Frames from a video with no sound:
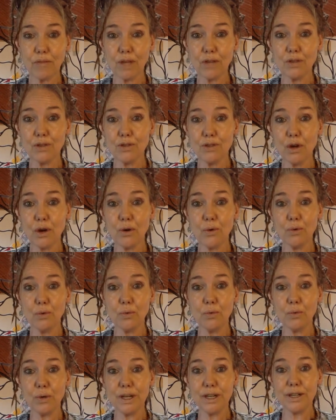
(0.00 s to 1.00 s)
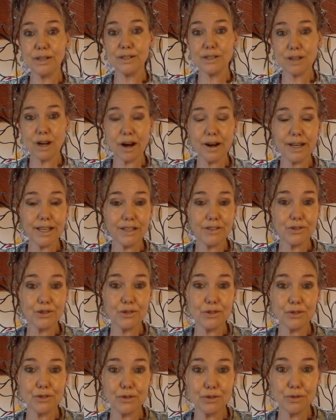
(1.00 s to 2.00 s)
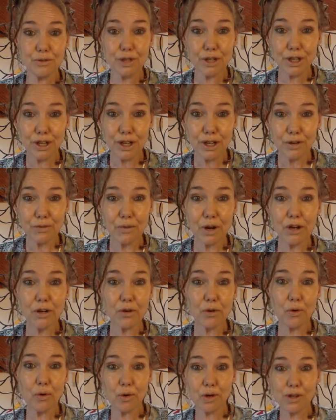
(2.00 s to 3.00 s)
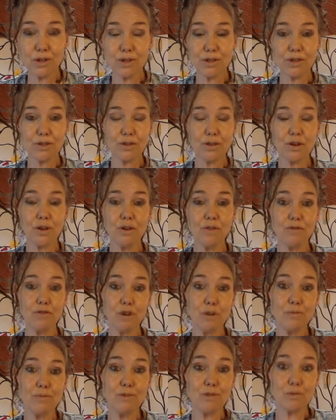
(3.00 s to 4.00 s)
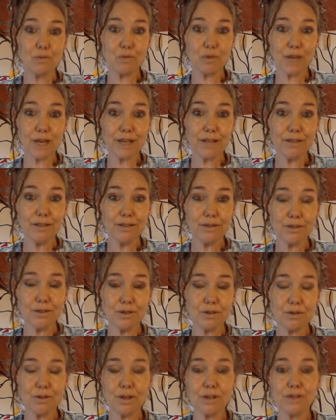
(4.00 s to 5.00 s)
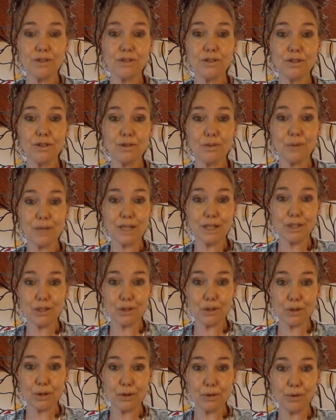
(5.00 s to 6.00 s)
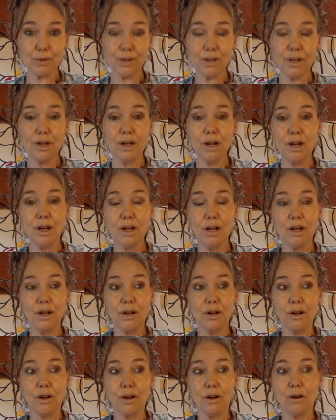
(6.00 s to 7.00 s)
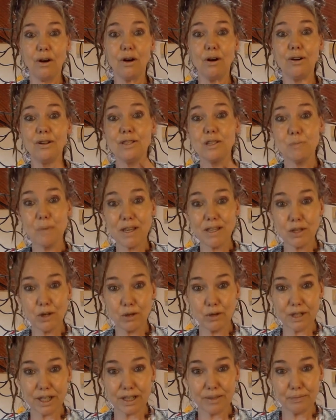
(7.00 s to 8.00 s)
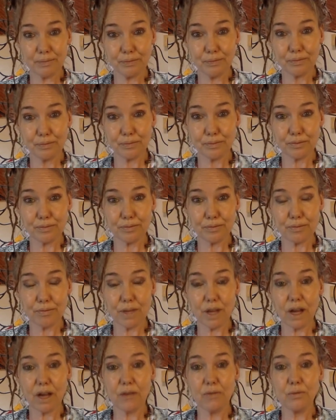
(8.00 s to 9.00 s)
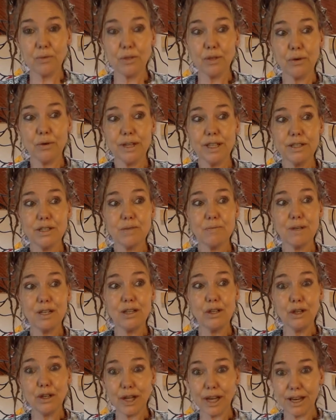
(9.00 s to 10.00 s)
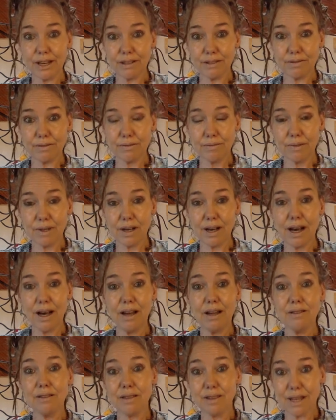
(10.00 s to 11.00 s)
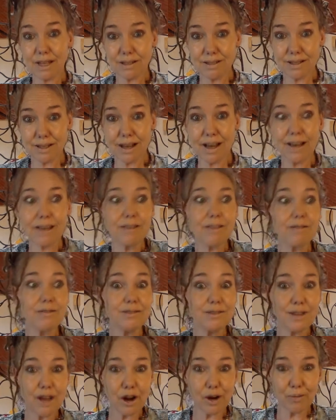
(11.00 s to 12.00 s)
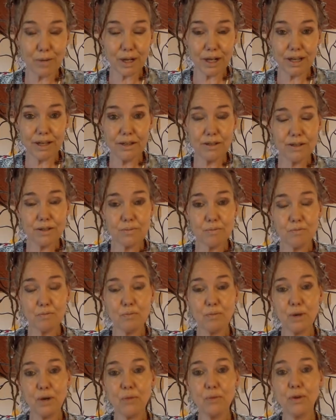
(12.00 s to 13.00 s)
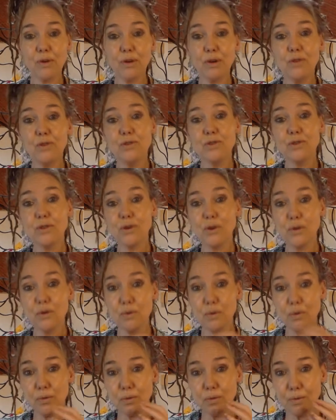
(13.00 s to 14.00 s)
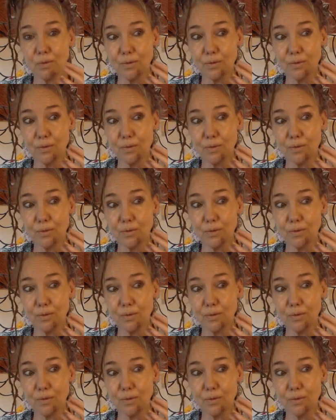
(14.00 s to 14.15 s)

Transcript: So we're starting to run a course from spring 2022 on space holding. And we're going to be looking at things like ceremonies, but we're also